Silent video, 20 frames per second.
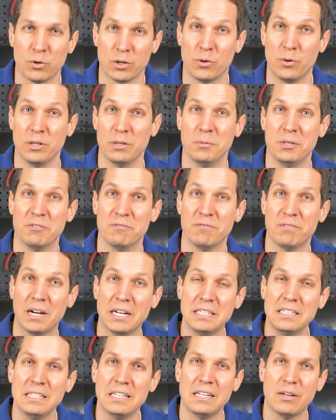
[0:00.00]
We're going to be
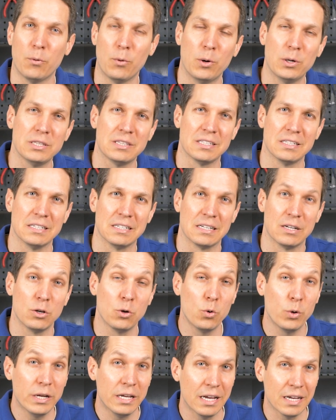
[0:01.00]
finding what the
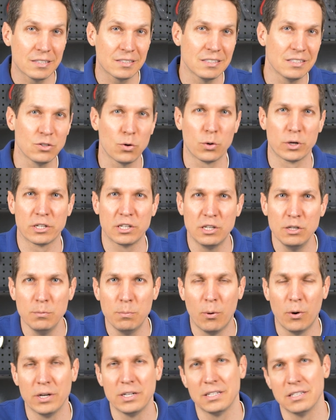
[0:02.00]
quiescent or
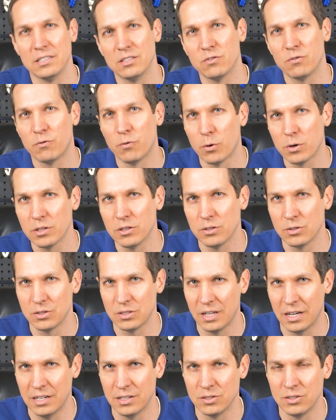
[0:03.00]
Q point is for
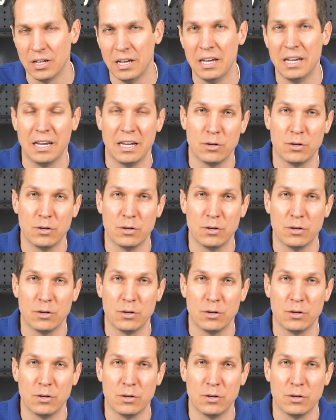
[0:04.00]
those diodes,